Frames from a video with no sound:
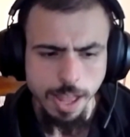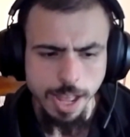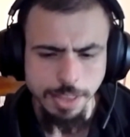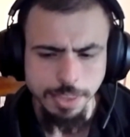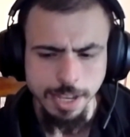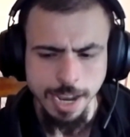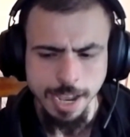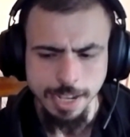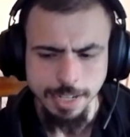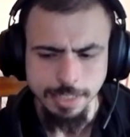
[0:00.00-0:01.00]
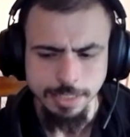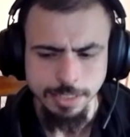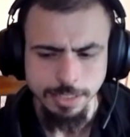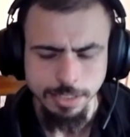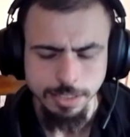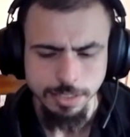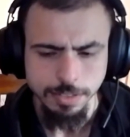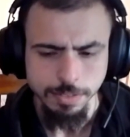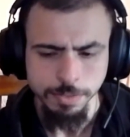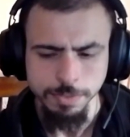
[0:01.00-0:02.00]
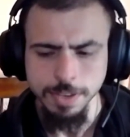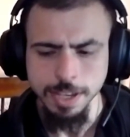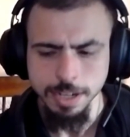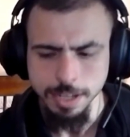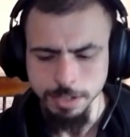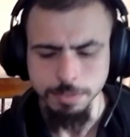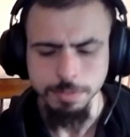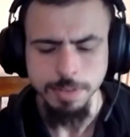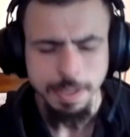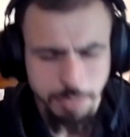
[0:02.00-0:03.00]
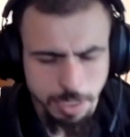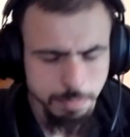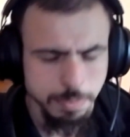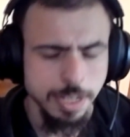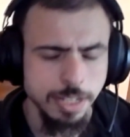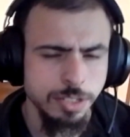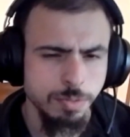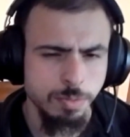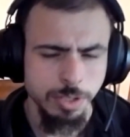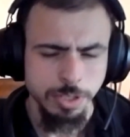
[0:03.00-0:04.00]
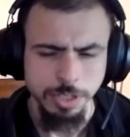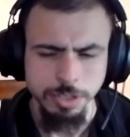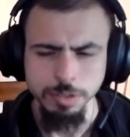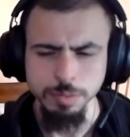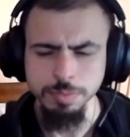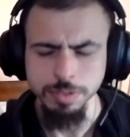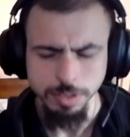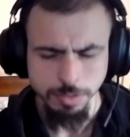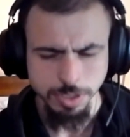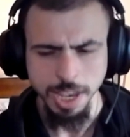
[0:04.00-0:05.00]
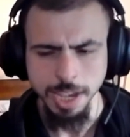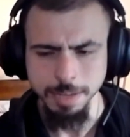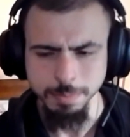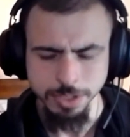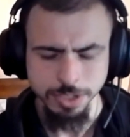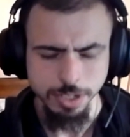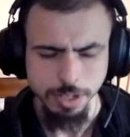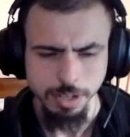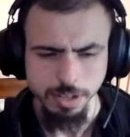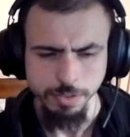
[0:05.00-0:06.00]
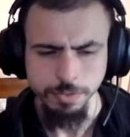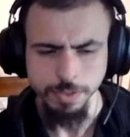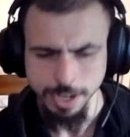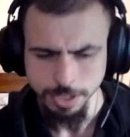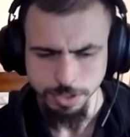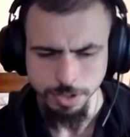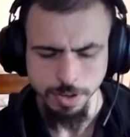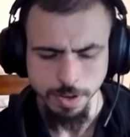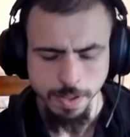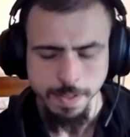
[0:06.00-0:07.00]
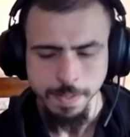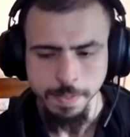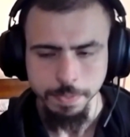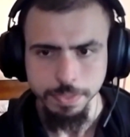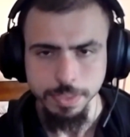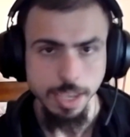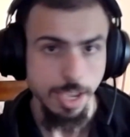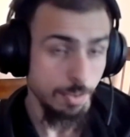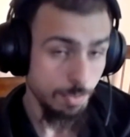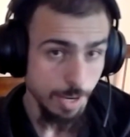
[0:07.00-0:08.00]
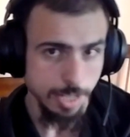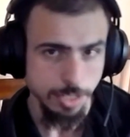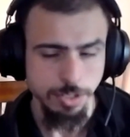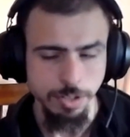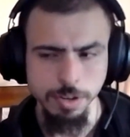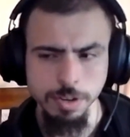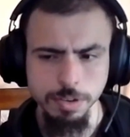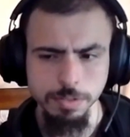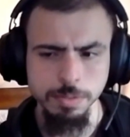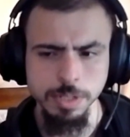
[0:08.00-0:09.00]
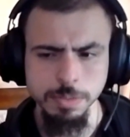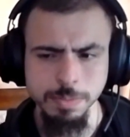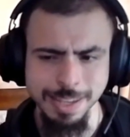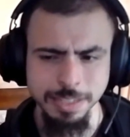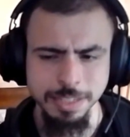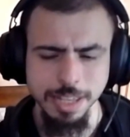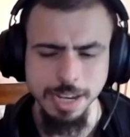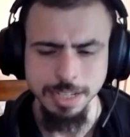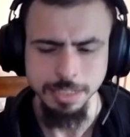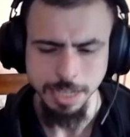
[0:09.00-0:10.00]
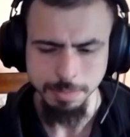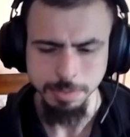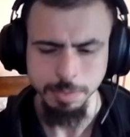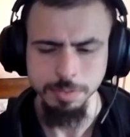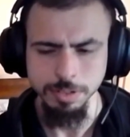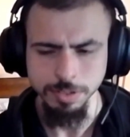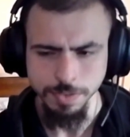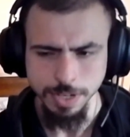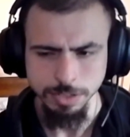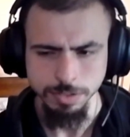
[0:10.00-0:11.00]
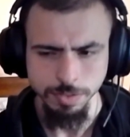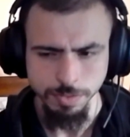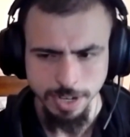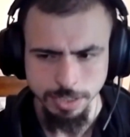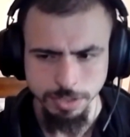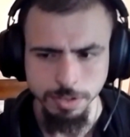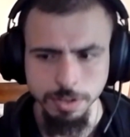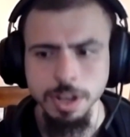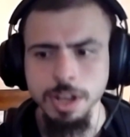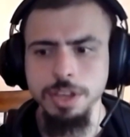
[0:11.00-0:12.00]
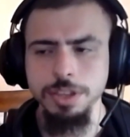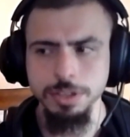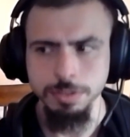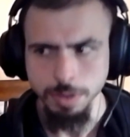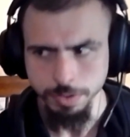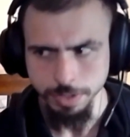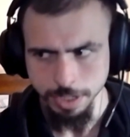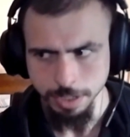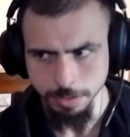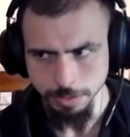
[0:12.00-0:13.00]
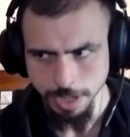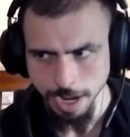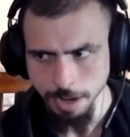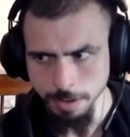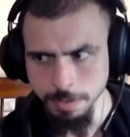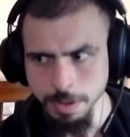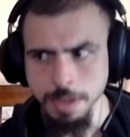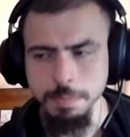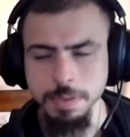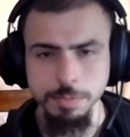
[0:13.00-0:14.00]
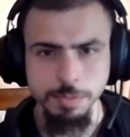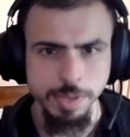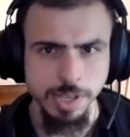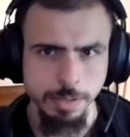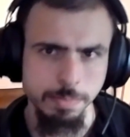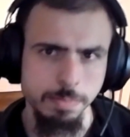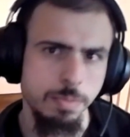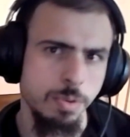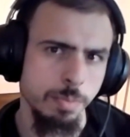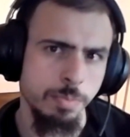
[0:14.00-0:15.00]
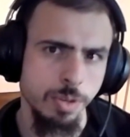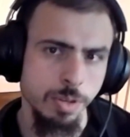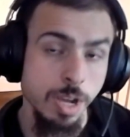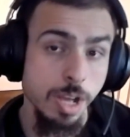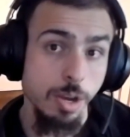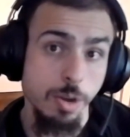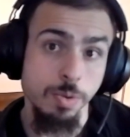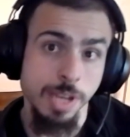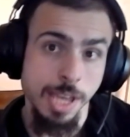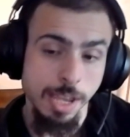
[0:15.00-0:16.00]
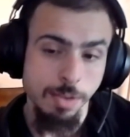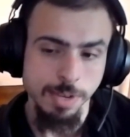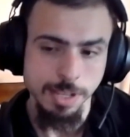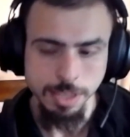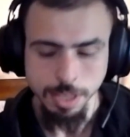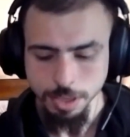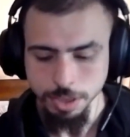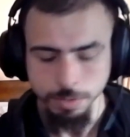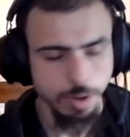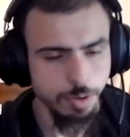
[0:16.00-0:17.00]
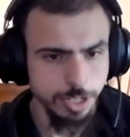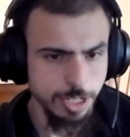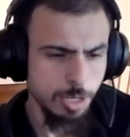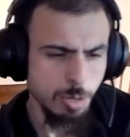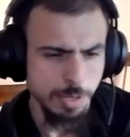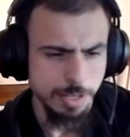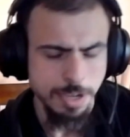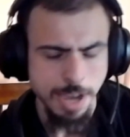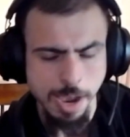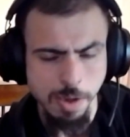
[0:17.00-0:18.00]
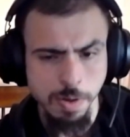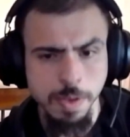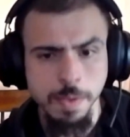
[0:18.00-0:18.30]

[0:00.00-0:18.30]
And that has fed into game companies wanting to produce games faster and faster, which means that as games are produced faster and faster, the quality goes down. People become more and more okay with the quality going down